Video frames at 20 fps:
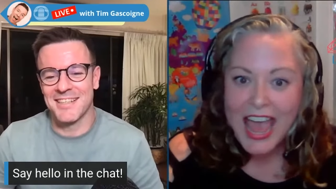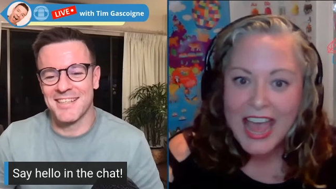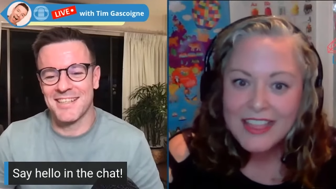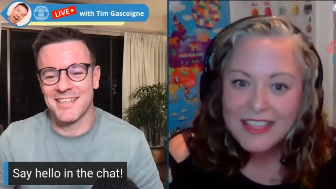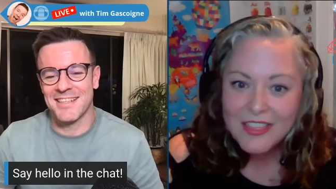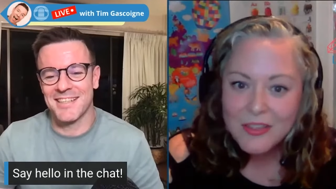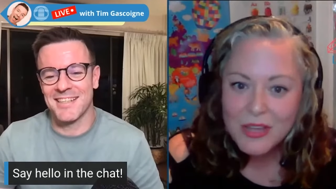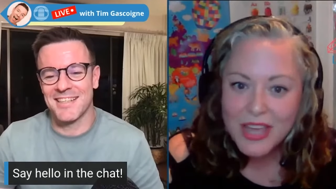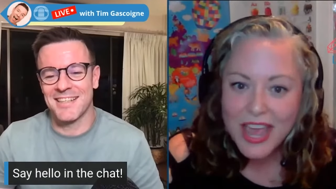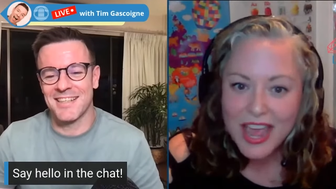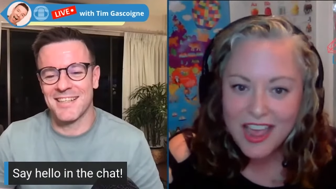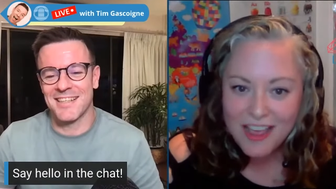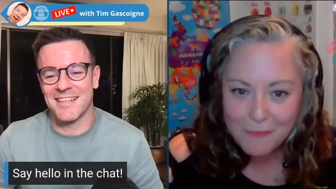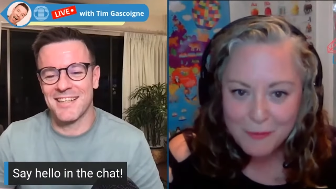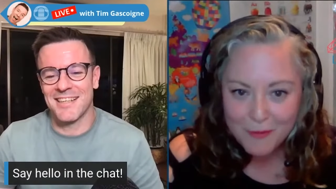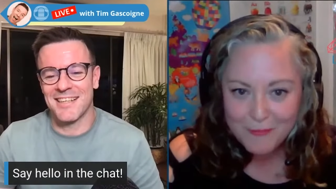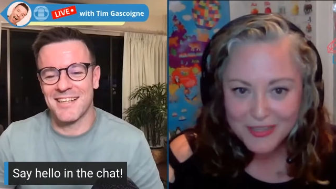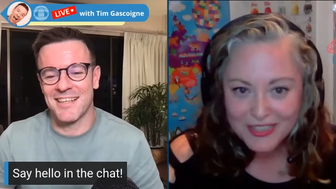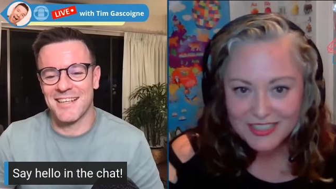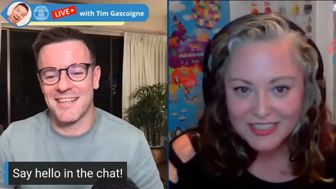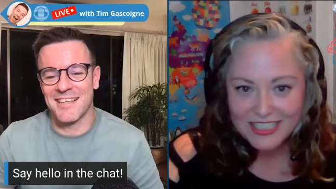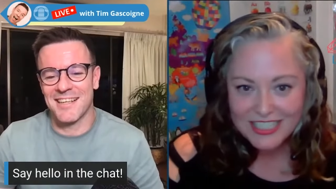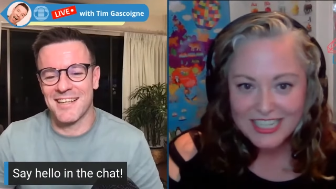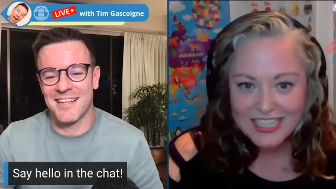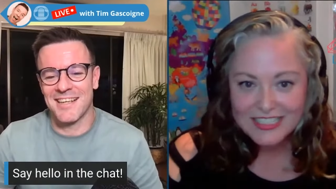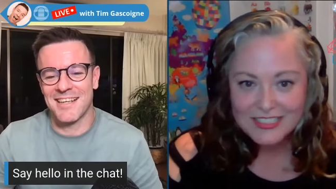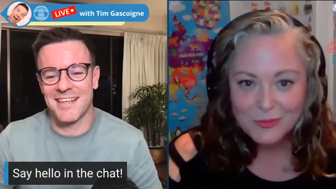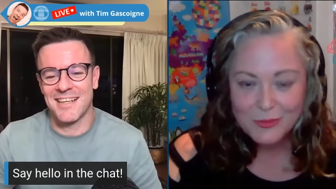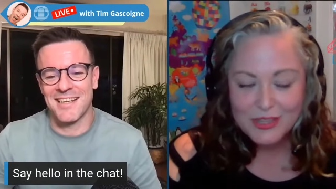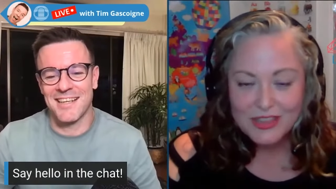Speaker 1: and the
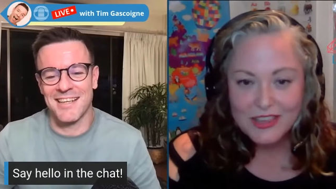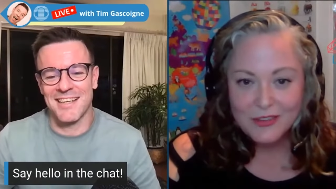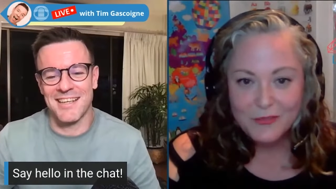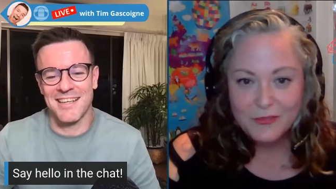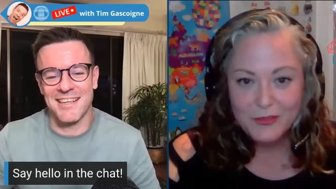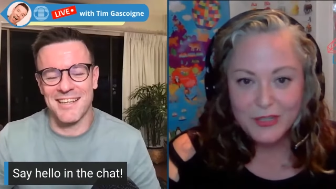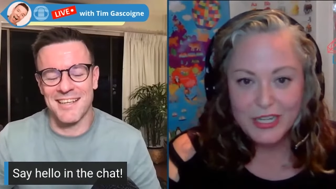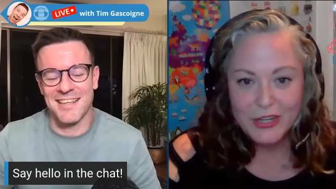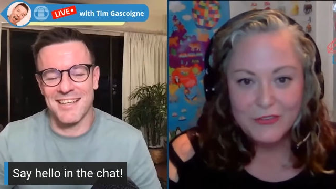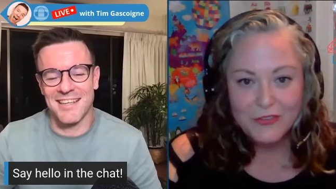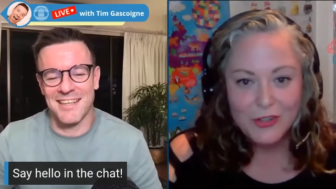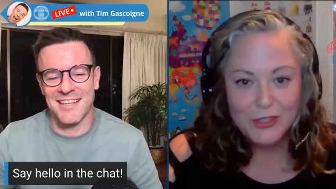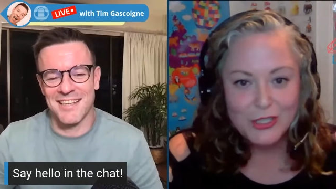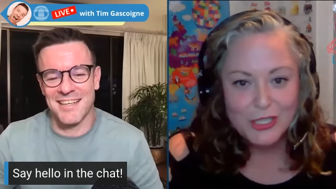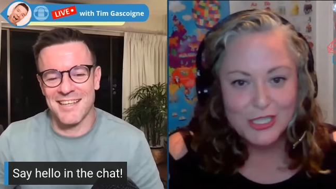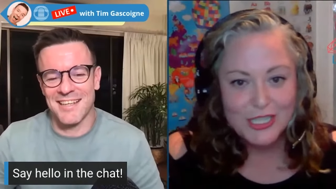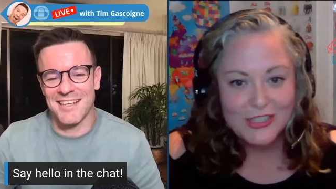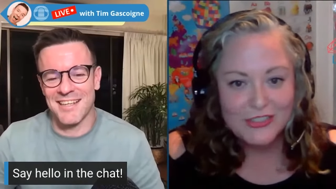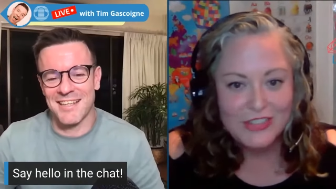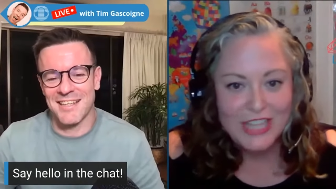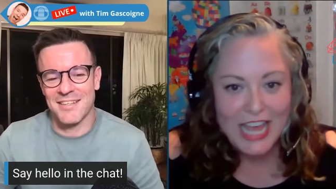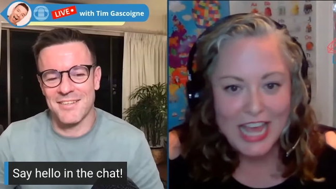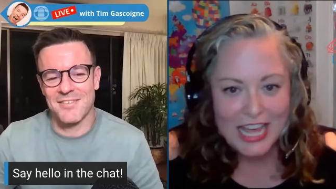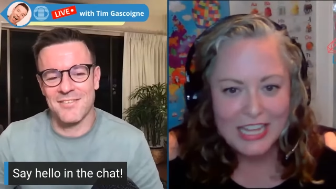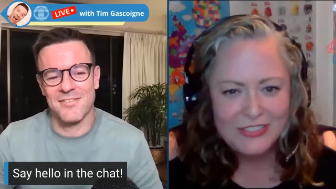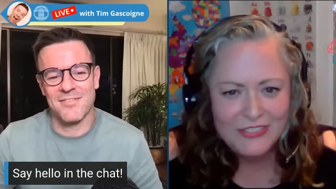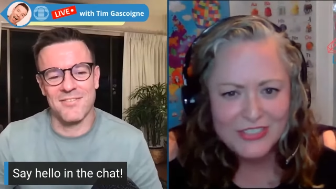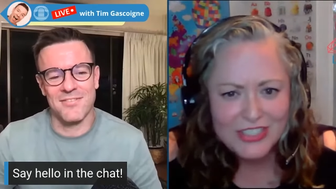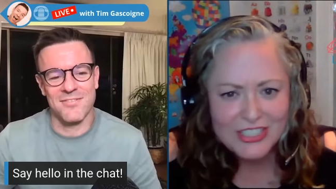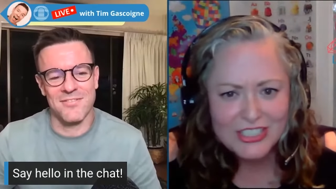capabilities with the free version of
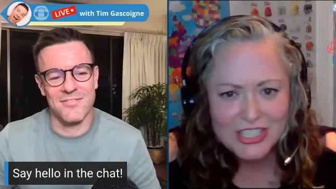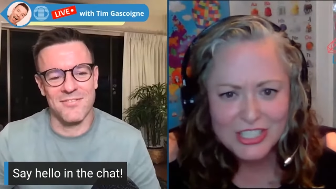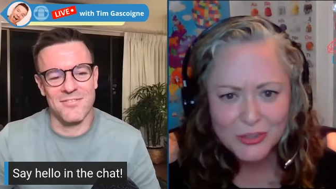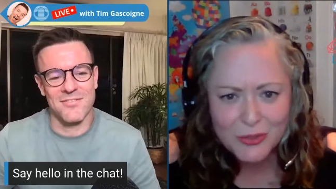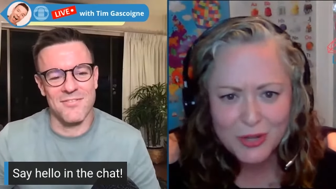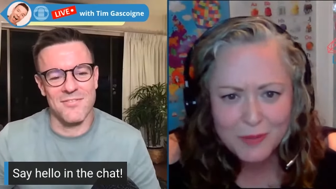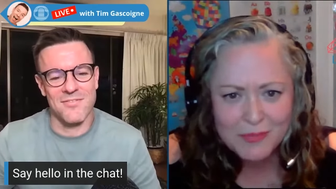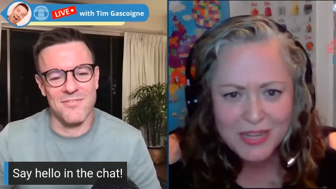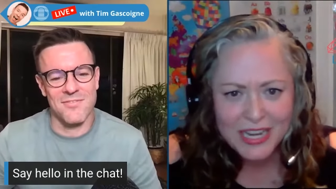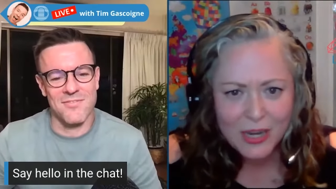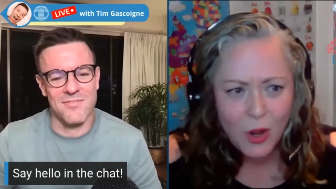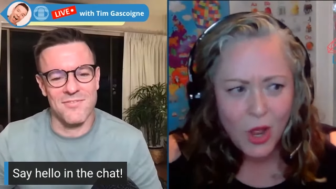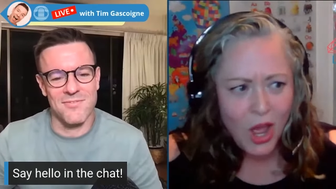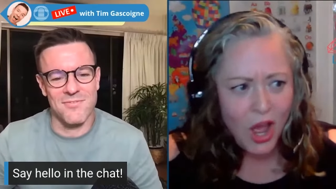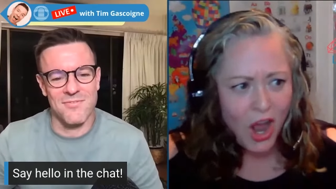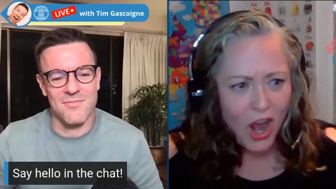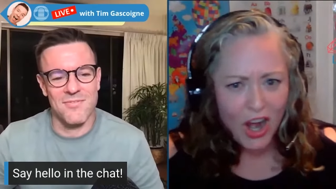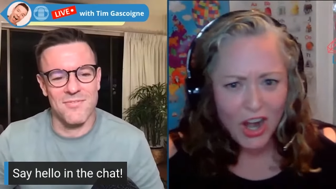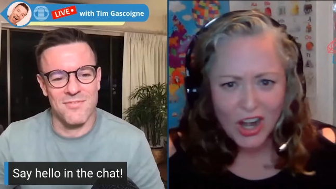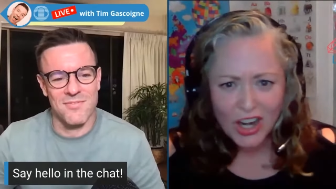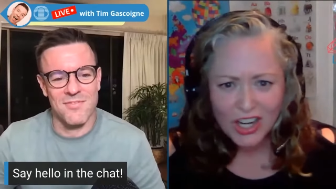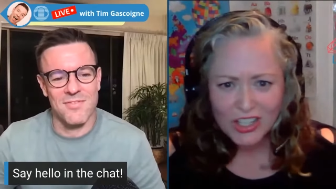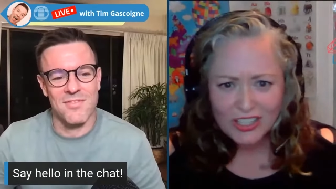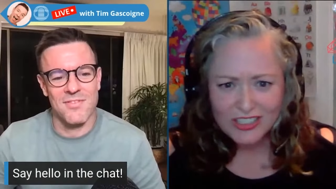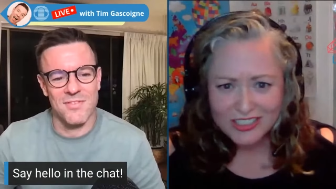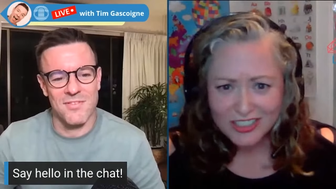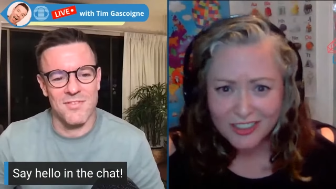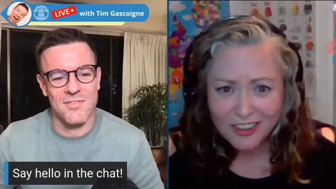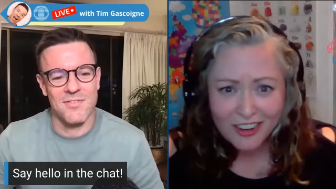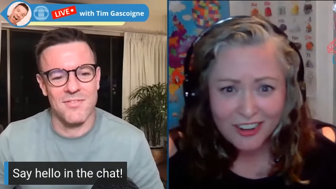Canva too. I'm like,
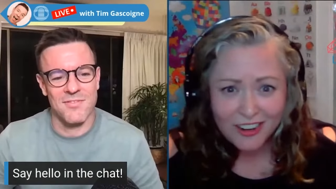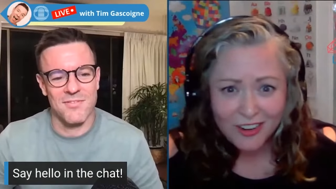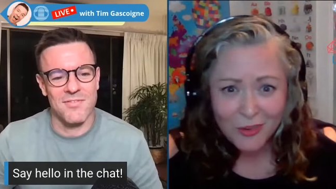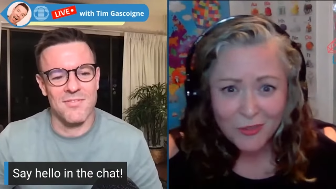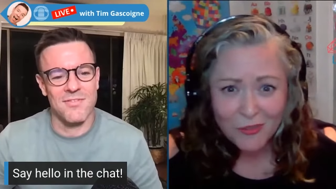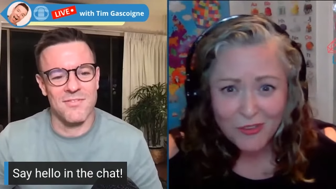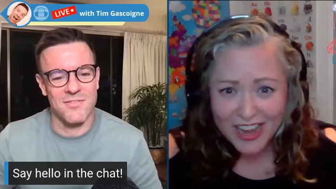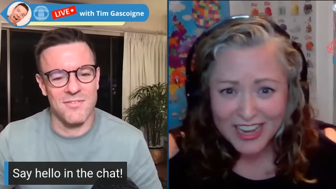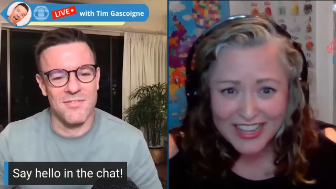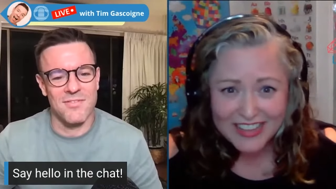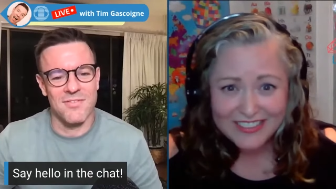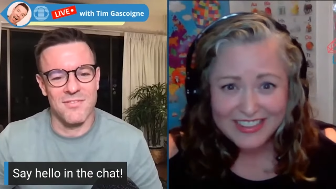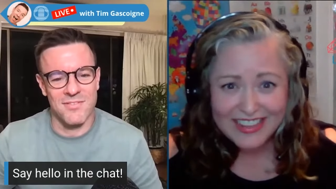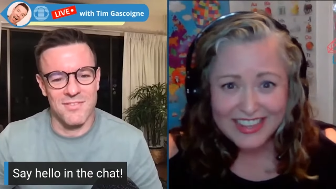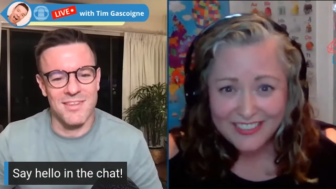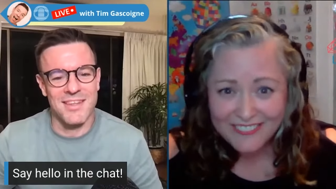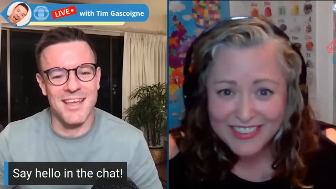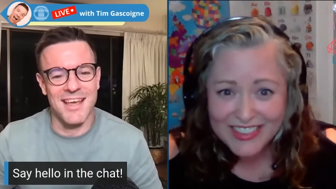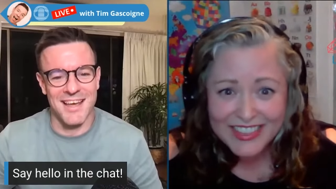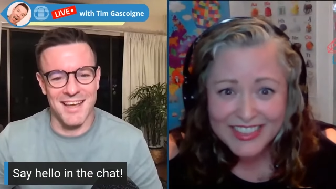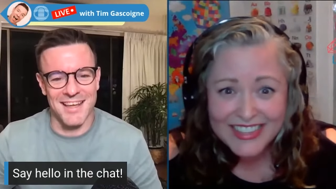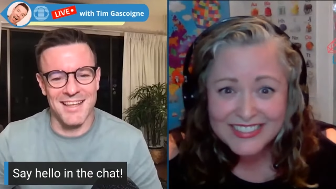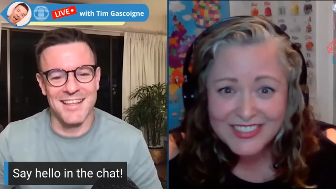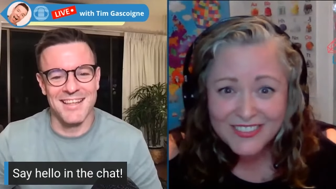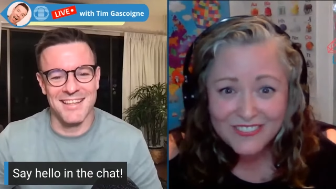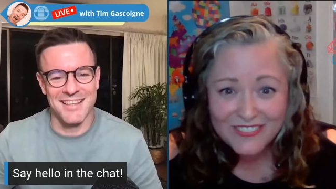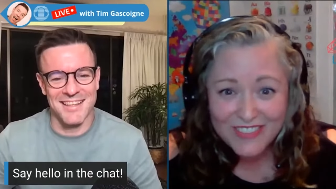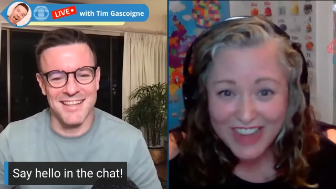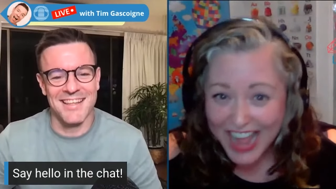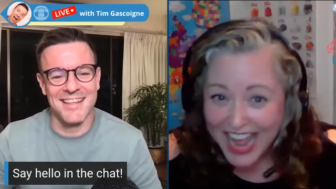girl, why are you giving yeah.
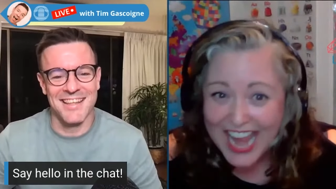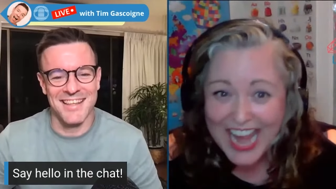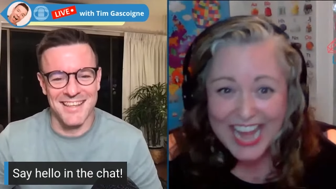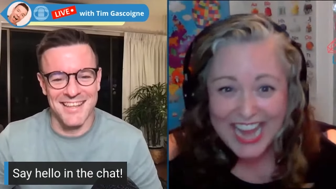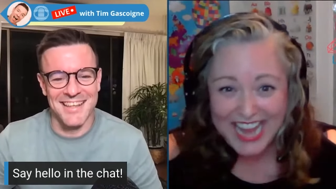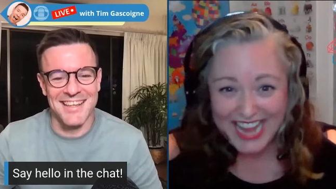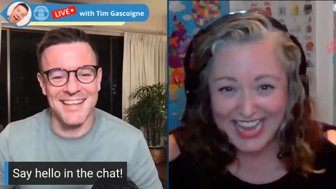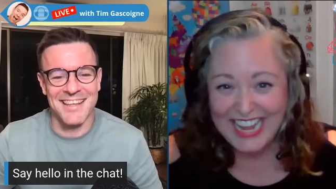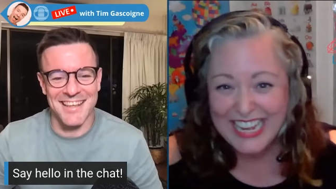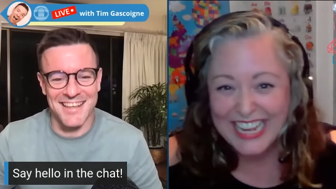this away?